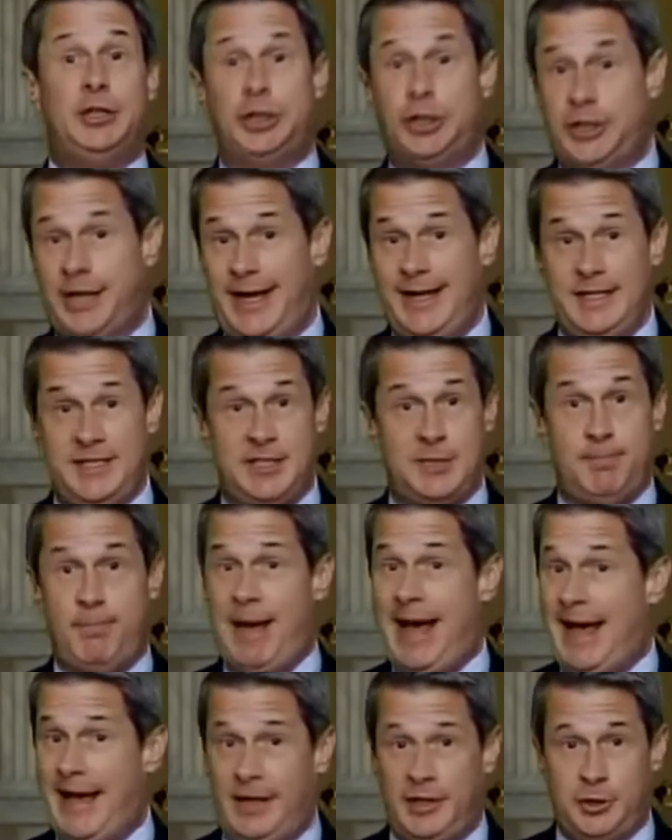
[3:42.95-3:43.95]
Chase
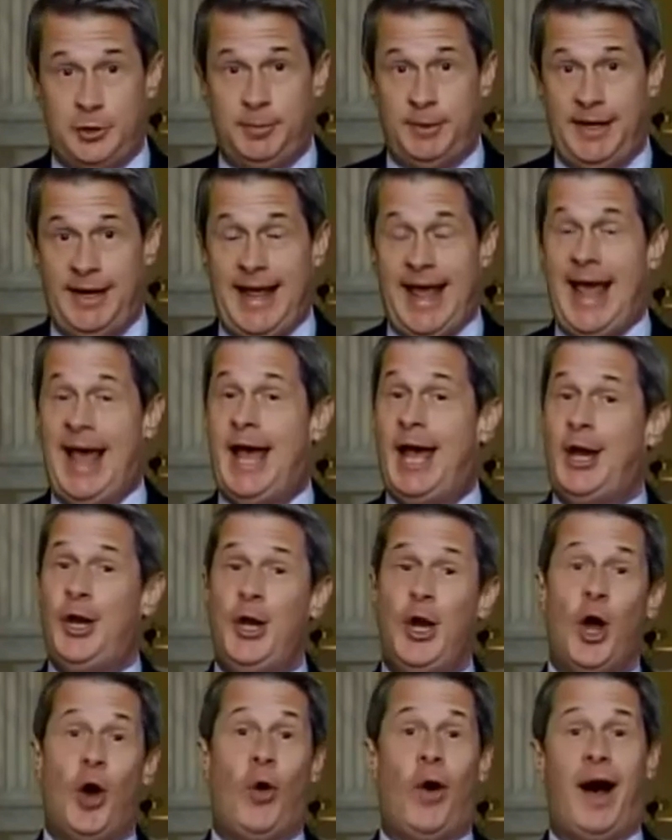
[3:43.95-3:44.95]
management
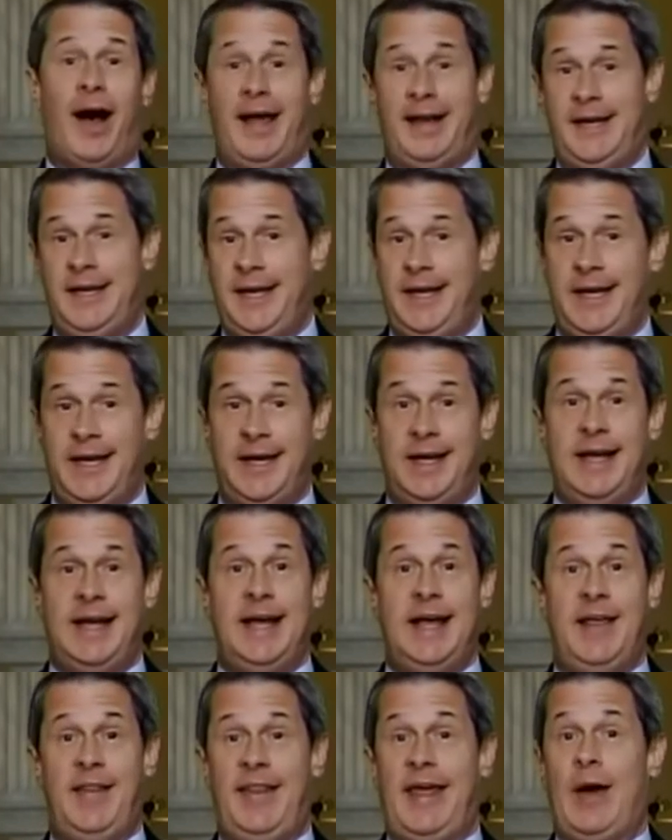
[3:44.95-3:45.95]
had no idea
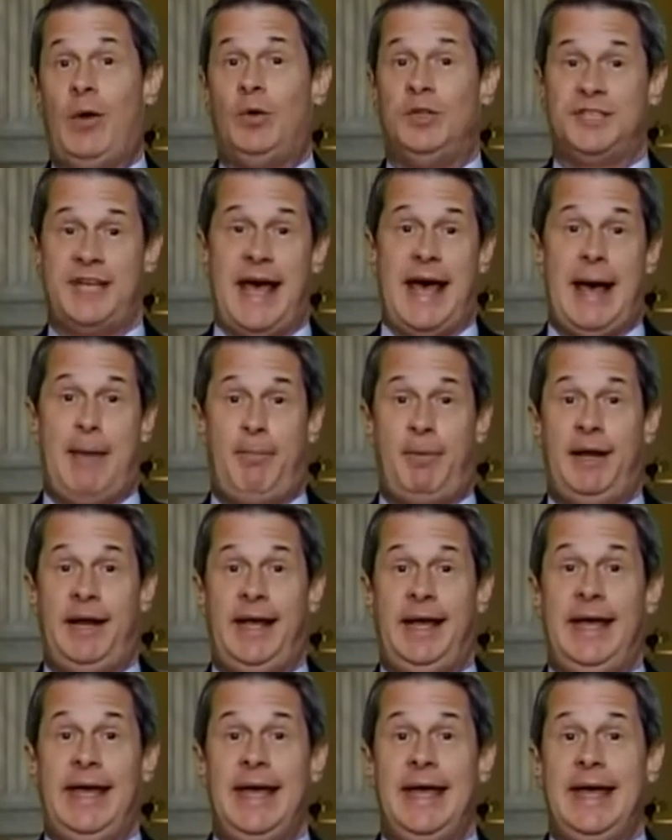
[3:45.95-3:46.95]
that was
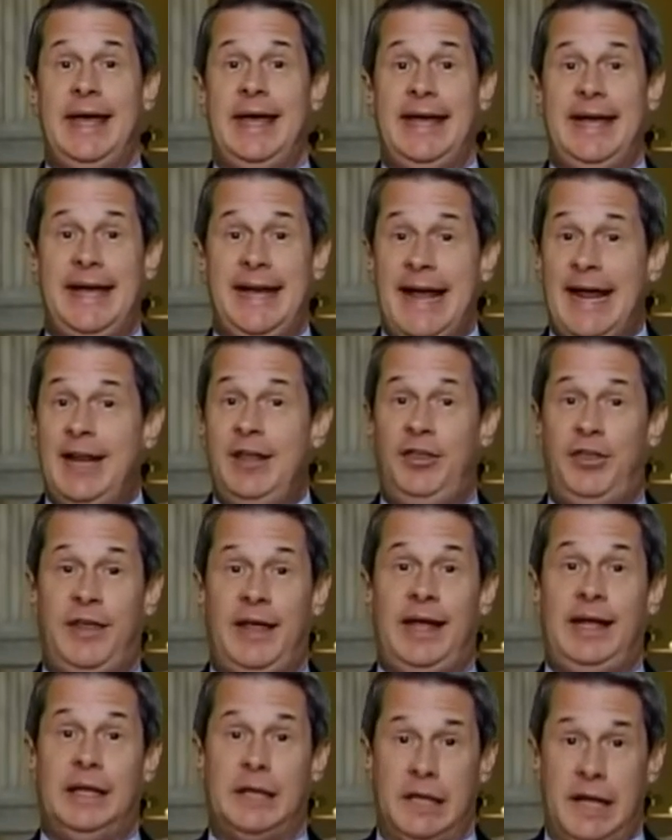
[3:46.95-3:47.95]
happening in
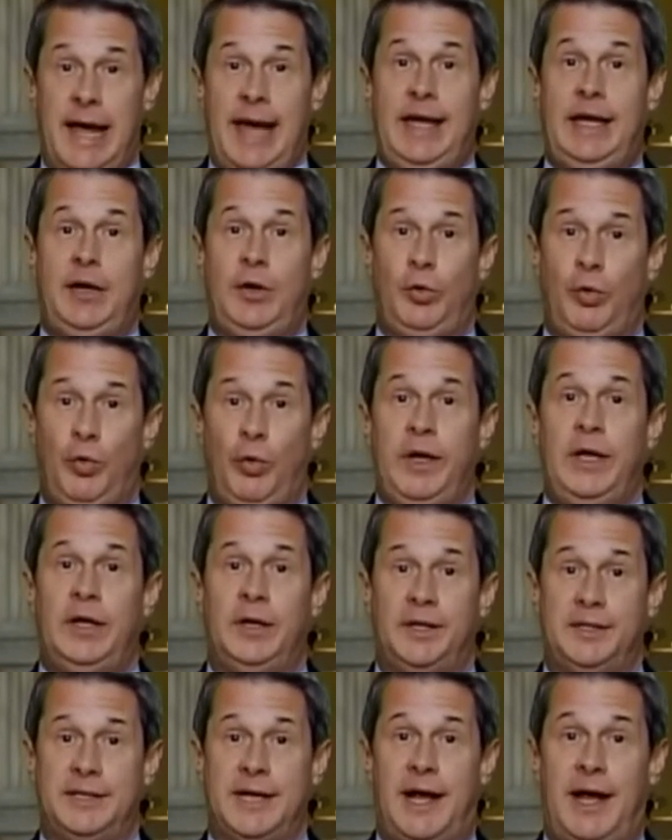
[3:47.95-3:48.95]
anything like
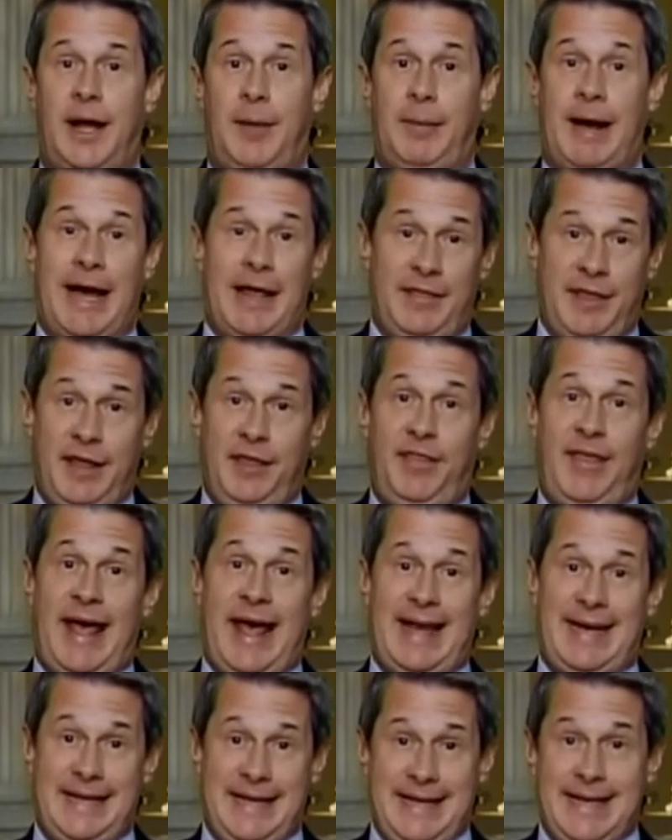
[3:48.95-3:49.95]
real time. I think
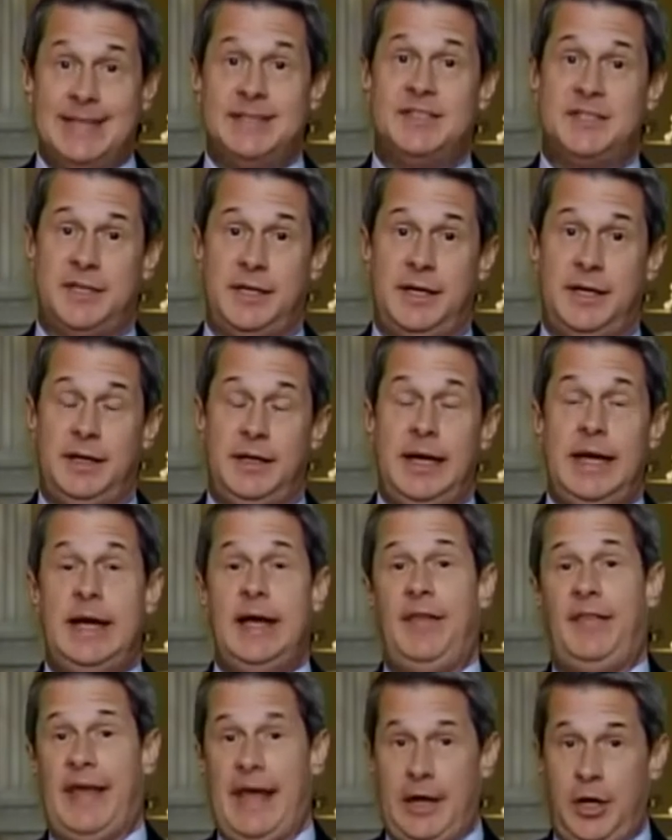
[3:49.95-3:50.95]
that incident,
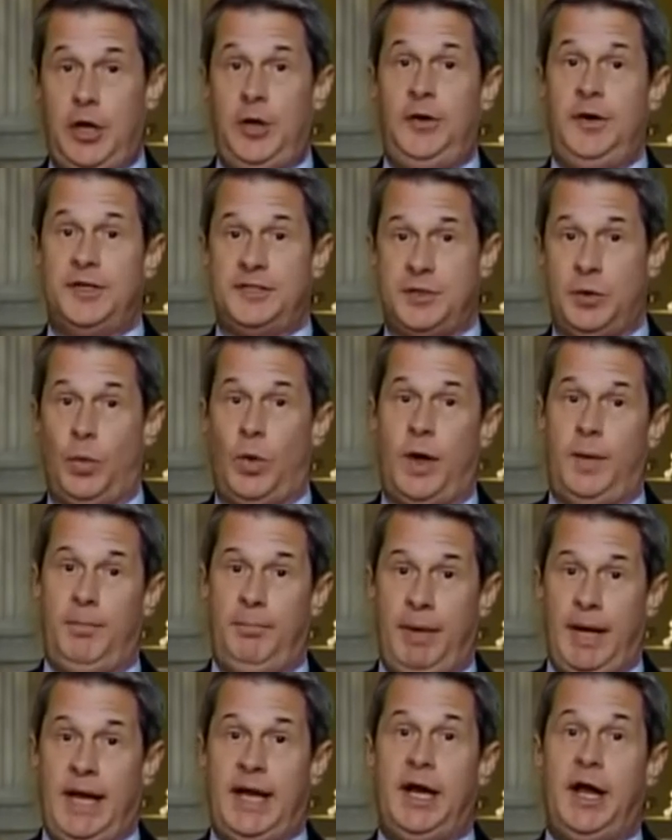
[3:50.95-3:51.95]
thank goodness it
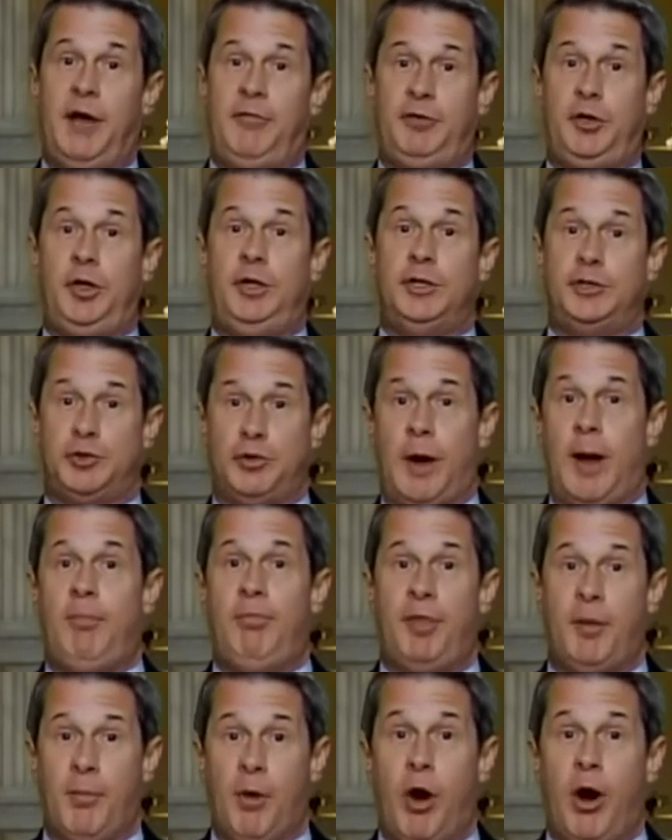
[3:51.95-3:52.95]
wasn't big enough to
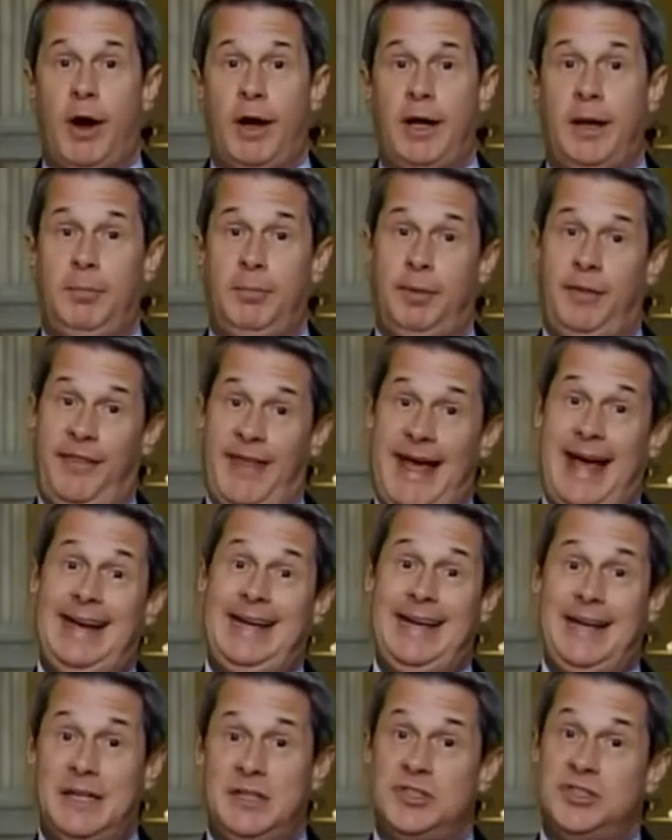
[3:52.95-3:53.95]
disrupt the market, but
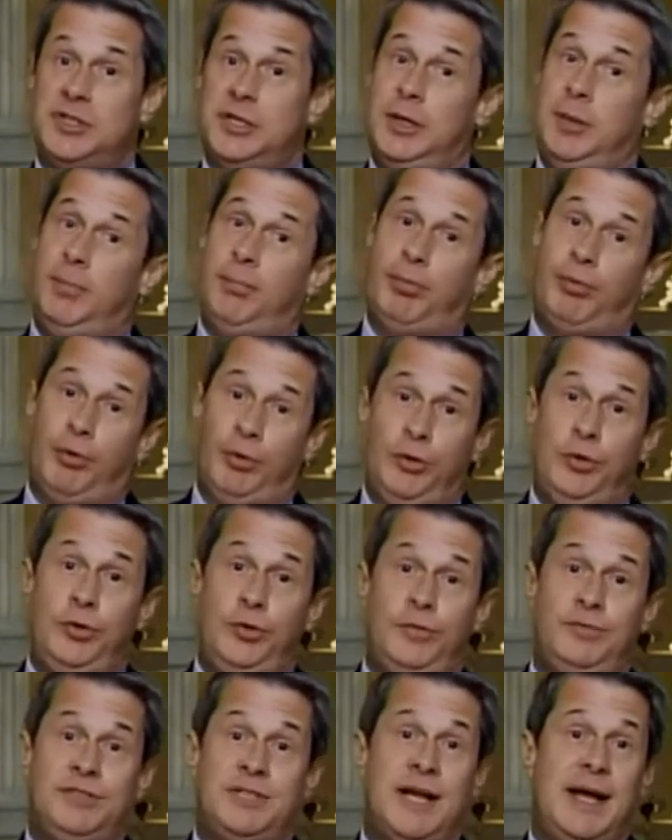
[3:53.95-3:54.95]
that incident
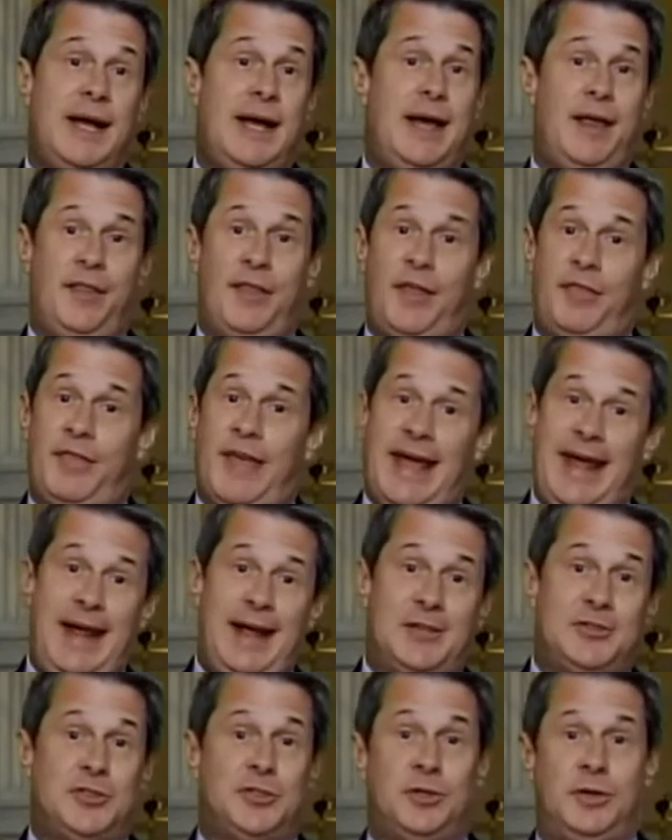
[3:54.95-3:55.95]
proves that the
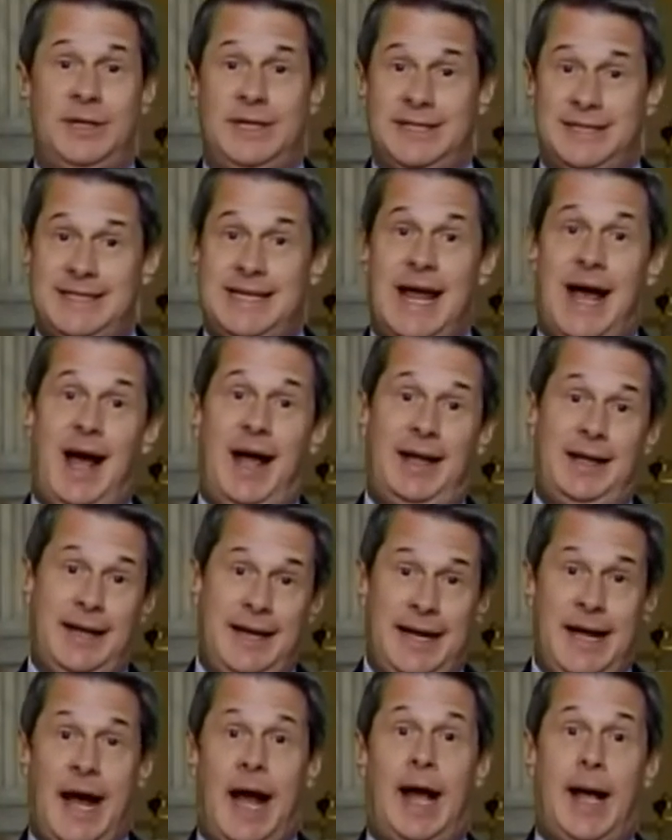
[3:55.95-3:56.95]
answer is not
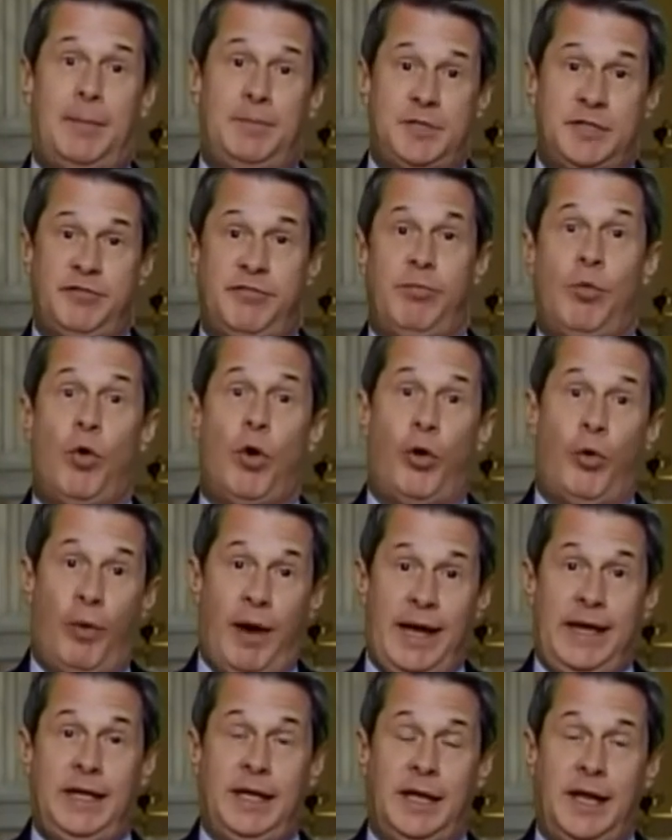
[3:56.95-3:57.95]
gobs of more
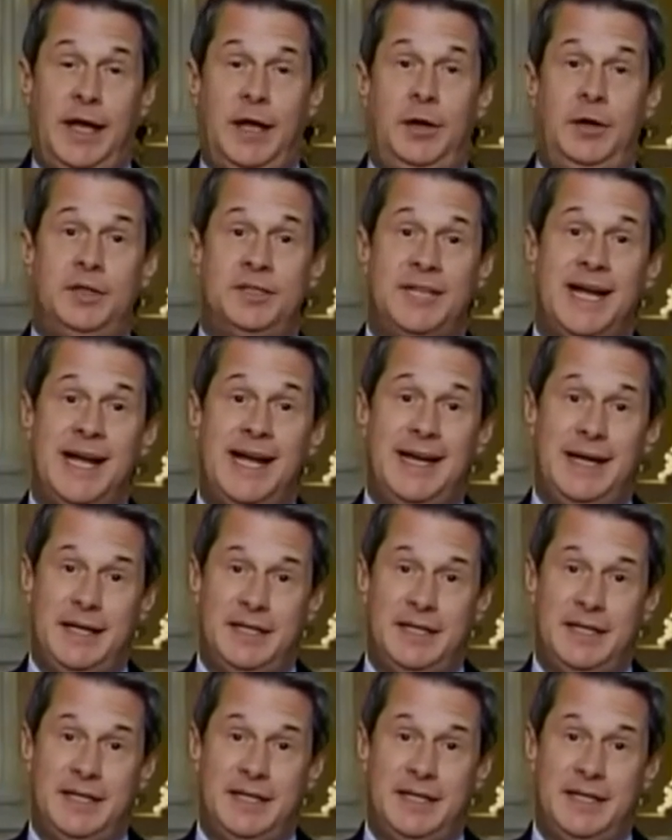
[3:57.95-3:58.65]
regulators.